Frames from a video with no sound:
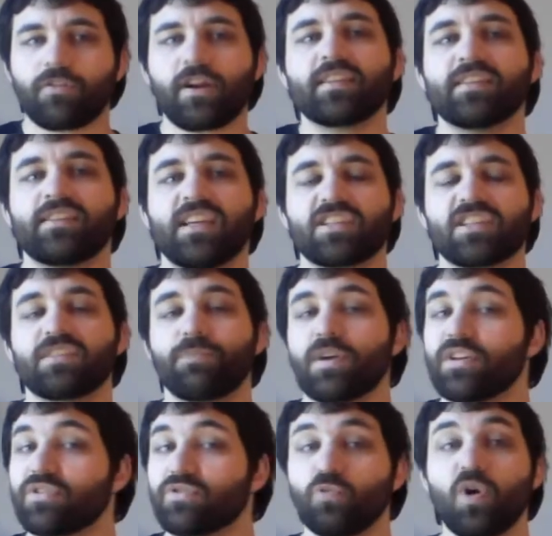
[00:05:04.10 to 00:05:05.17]
decisions, but you
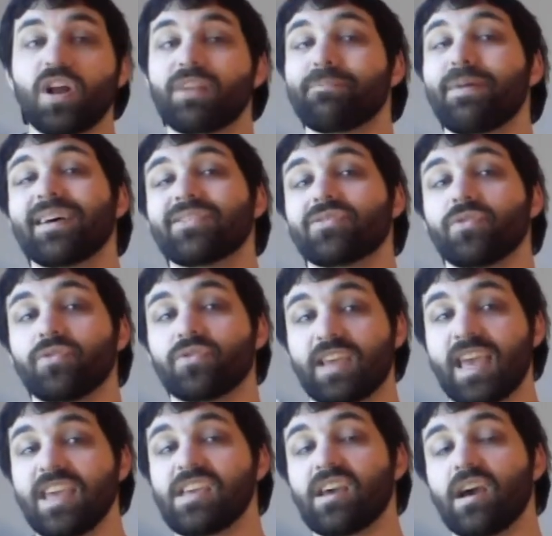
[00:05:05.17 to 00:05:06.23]
just weren't past those
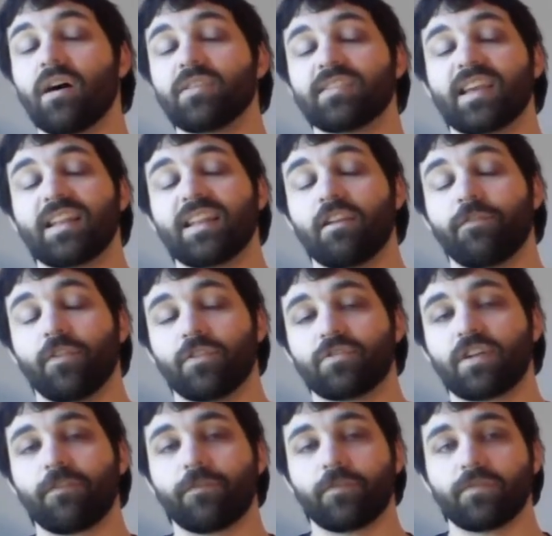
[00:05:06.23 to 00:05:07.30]
key cards that you needed for the
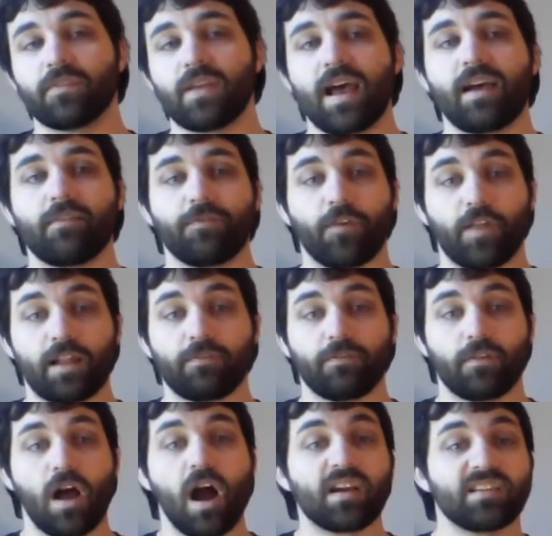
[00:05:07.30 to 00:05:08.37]
draft for that
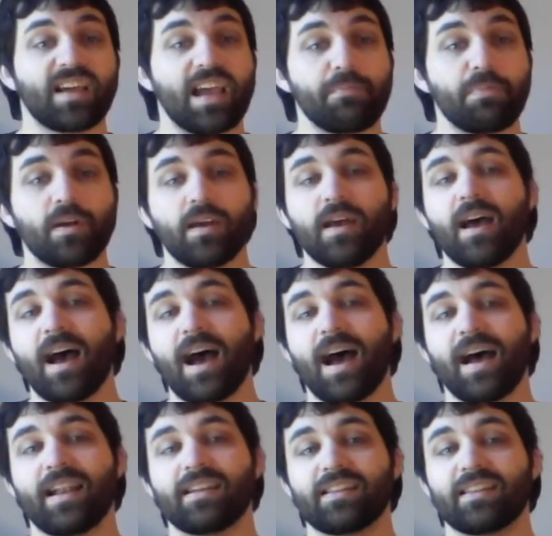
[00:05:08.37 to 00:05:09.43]
archetype.
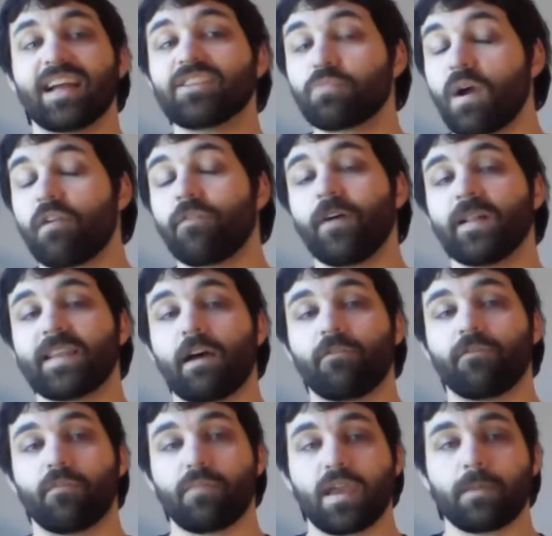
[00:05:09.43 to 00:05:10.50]
and that's where it fell down
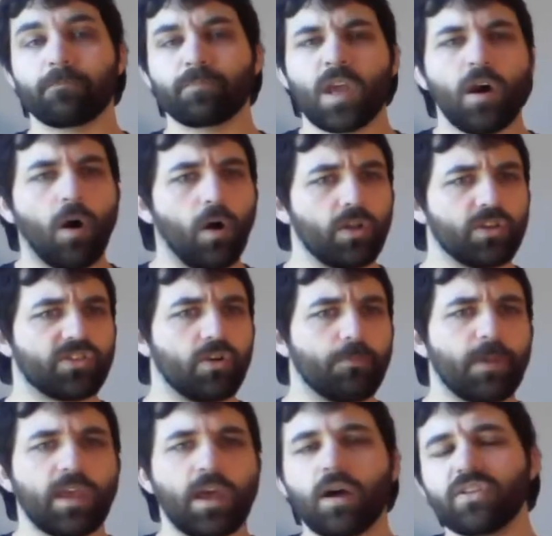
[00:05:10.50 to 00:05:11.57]
for me. Also,
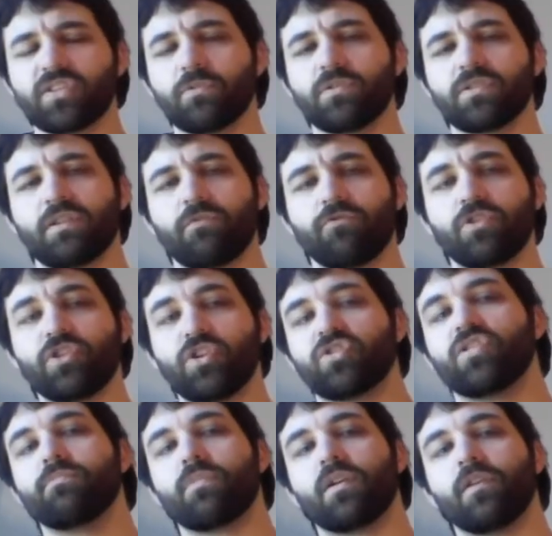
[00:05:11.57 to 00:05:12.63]
because there was a reduced
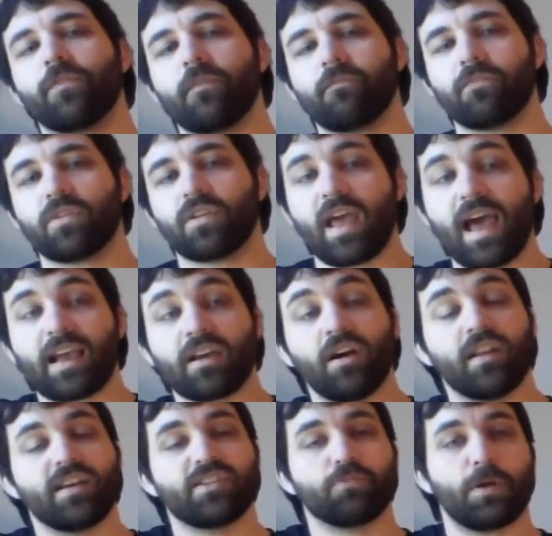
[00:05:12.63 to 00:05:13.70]
number of
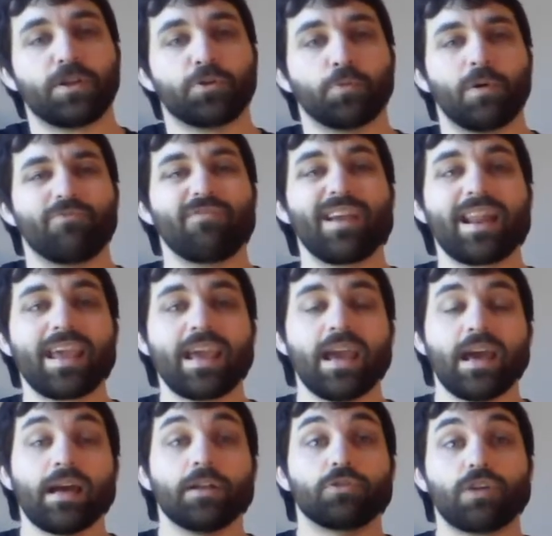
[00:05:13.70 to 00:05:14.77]
colours which were really
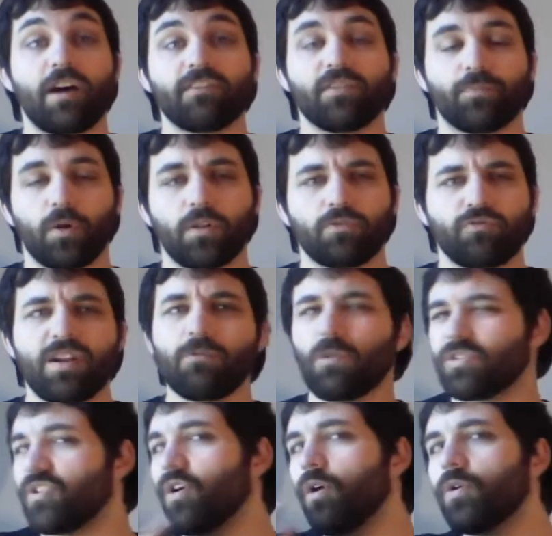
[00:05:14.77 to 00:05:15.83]
draftable, green
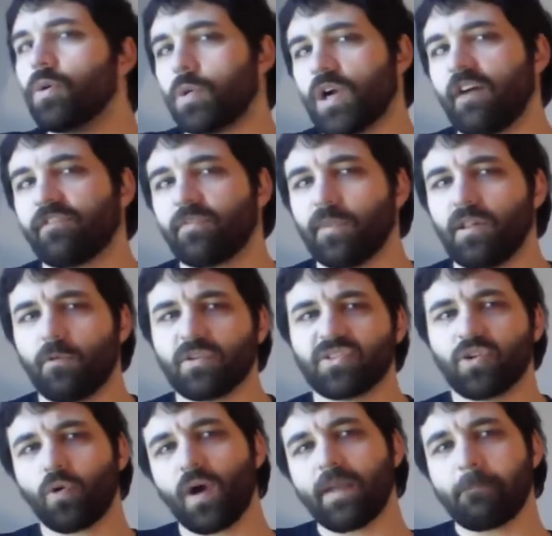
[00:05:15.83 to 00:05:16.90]
wasn't undraftable. It wasn't
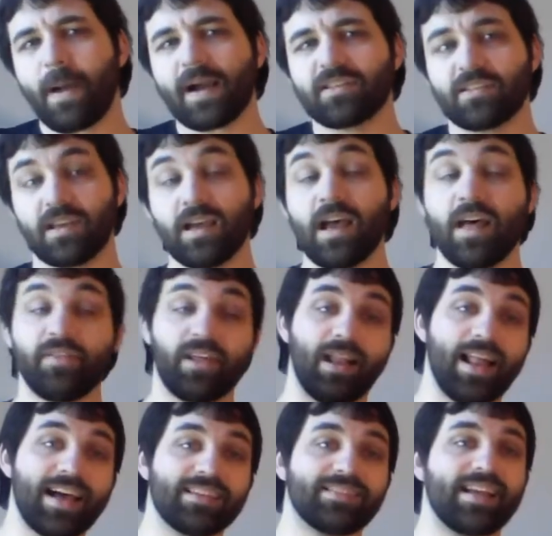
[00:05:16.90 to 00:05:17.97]
quite back to the
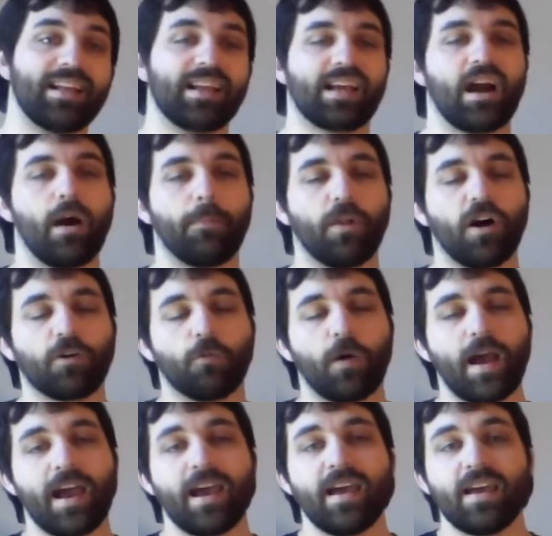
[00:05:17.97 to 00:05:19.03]
last Zendikar block
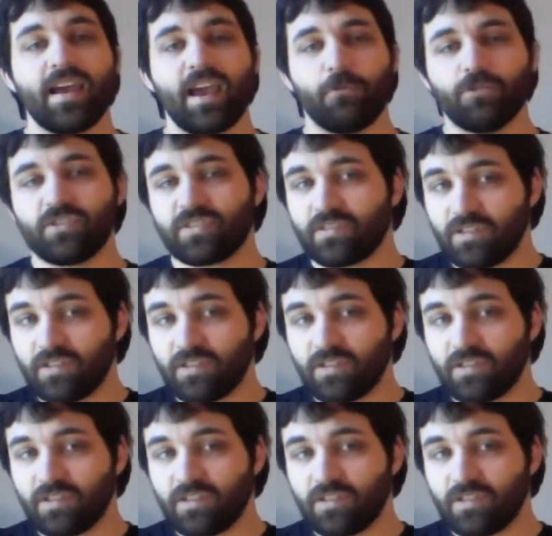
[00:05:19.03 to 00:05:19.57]
where it was,